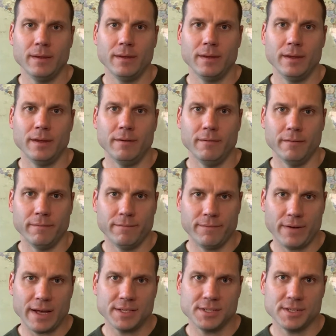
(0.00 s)
in a
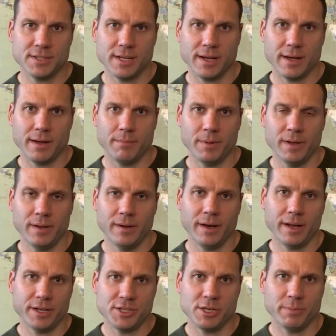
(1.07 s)
faster time
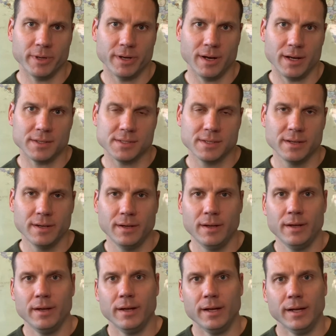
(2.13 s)
at a cheaper cost.
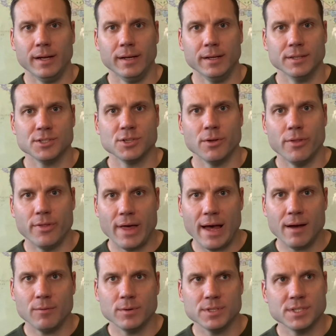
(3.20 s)
Uh, so
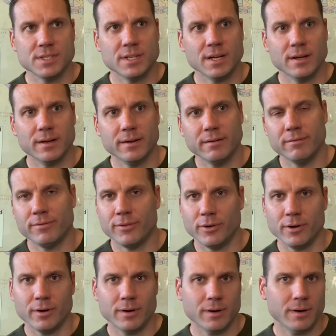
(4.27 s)
that was done
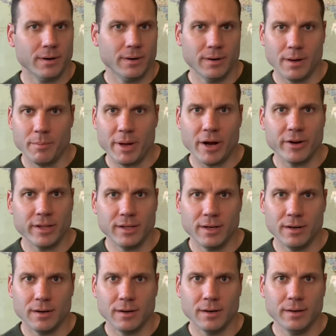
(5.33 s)
for about a
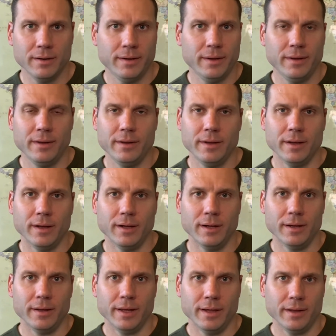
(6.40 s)
year
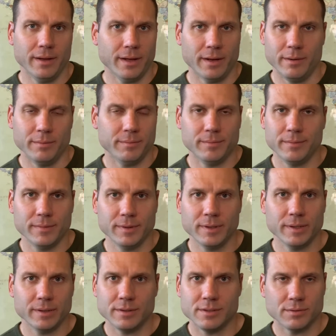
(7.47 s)
uh, at
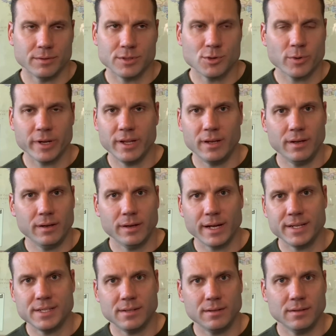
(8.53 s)

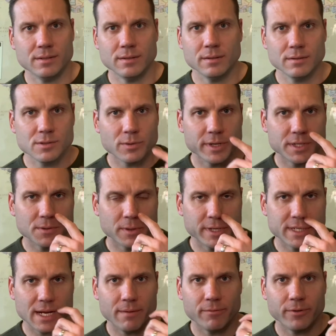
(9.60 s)
2019 2020
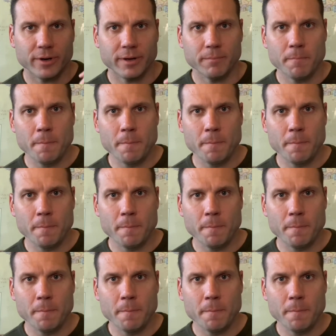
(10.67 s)
timeframe.